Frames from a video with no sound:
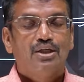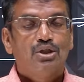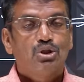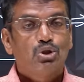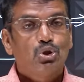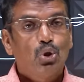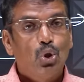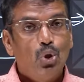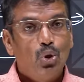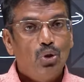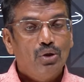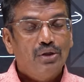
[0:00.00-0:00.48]

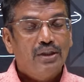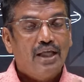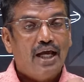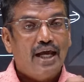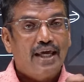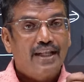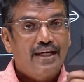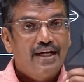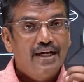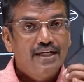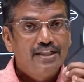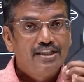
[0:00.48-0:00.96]
So, the
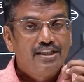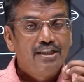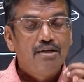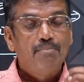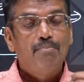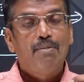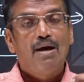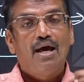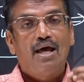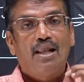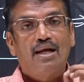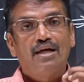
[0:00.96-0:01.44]
energy
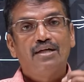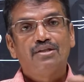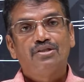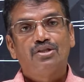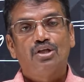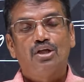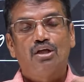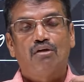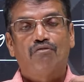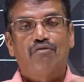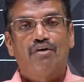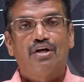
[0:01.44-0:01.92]

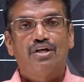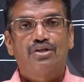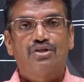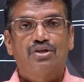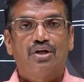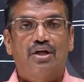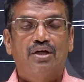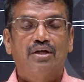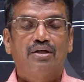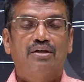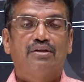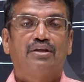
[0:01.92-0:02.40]
balance
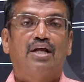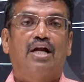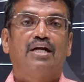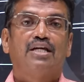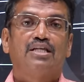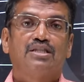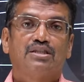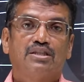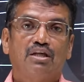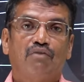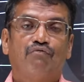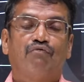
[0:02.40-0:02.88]
equation that
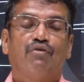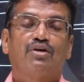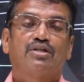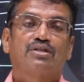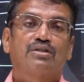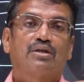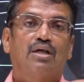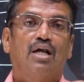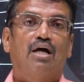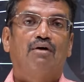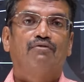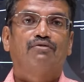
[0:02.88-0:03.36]
is the
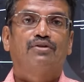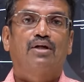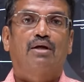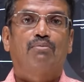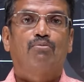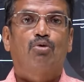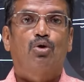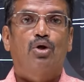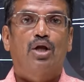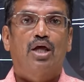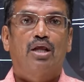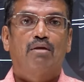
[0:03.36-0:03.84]
first law of
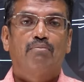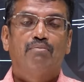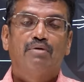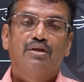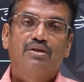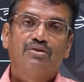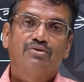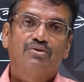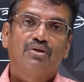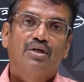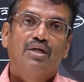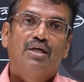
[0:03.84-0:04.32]

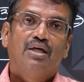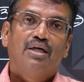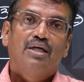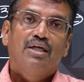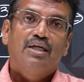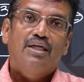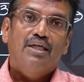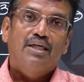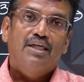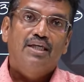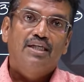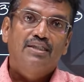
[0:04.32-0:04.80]
thermodynamics
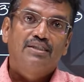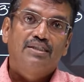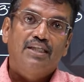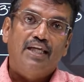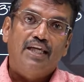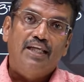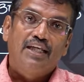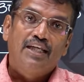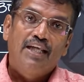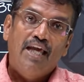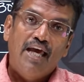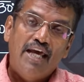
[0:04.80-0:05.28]
is
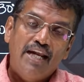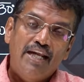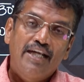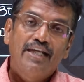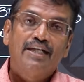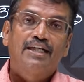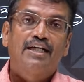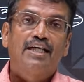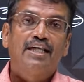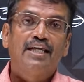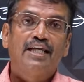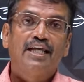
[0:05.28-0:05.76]

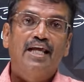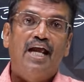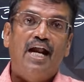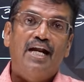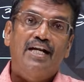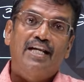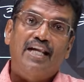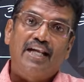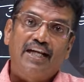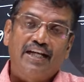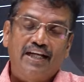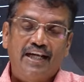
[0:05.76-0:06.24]
inherently
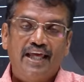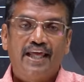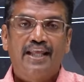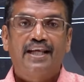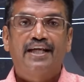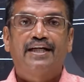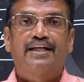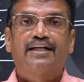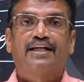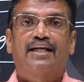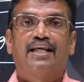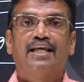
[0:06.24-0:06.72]
and
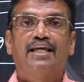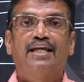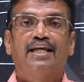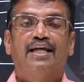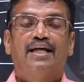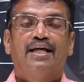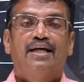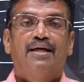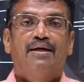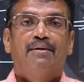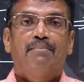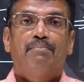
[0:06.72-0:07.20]
indirectly
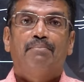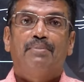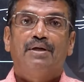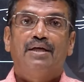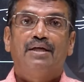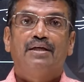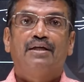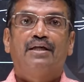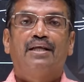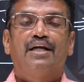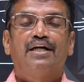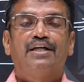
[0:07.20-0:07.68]

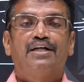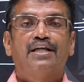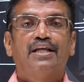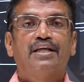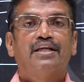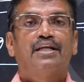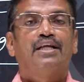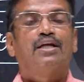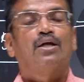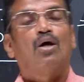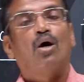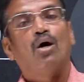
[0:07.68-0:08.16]
being
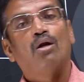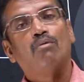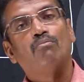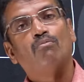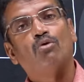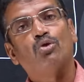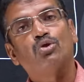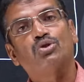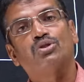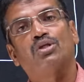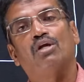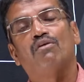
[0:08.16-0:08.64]
written in
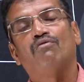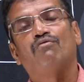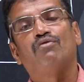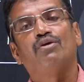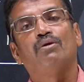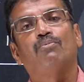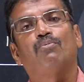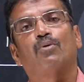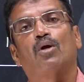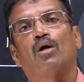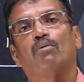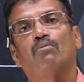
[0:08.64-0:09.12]
almost
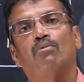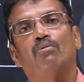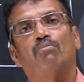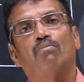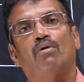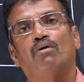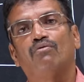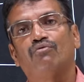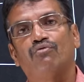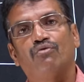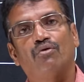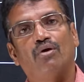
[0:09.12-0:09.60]
every problem
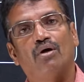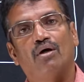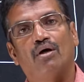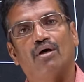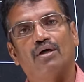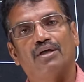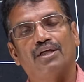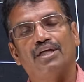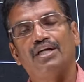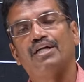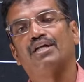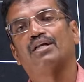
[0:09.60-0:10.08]
of
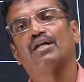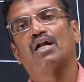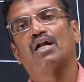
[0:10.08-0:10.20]
uh, heat